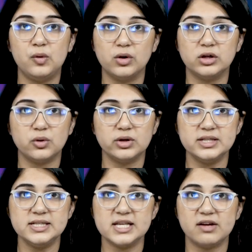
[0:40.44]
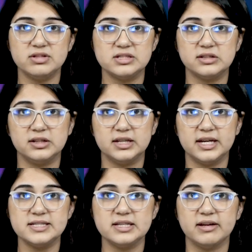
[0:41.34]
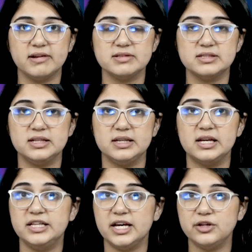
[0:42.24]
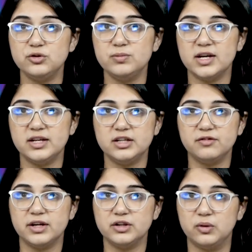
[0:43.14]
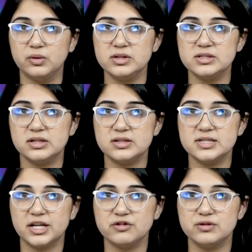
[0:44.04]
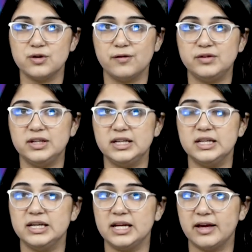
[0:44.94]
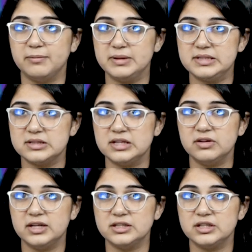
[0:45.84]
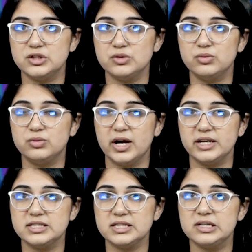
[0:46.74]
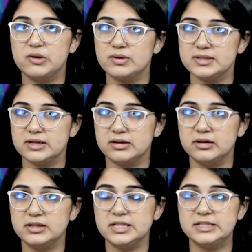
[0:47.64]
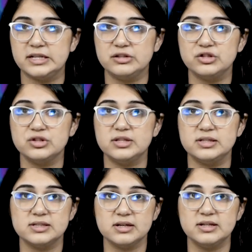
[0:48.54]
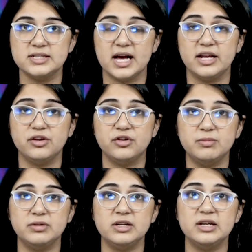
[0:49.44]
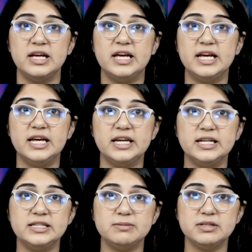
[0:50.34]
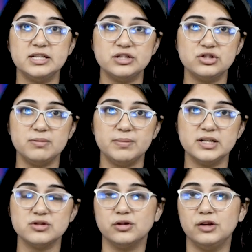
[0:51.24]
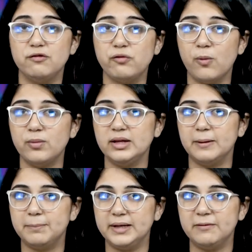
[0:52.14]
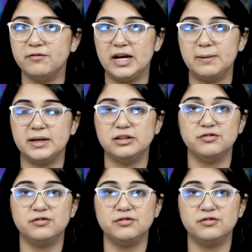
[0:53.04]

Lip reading: Local authorities had registered a case against the yet-to-be-identified doctors under sections of the IPC related to writing, causing hurt, intentional insult, and criminal intimidation based on the formal complaint filed by the